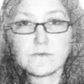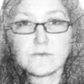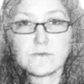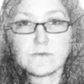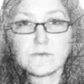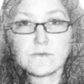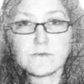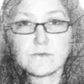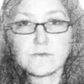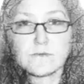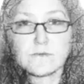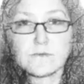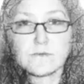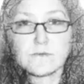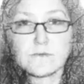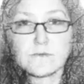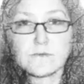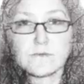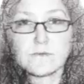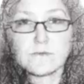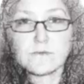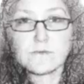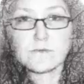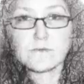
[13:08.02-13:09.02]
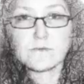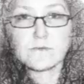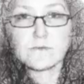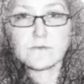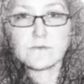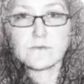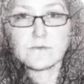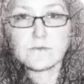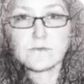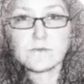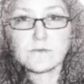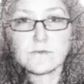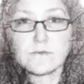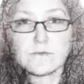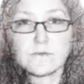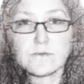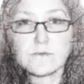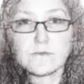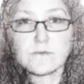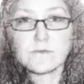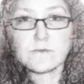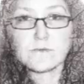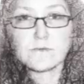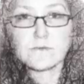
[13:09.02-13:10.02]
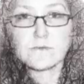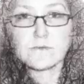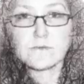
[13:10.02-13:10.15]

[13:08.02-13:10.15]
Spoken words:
then you can move these sliders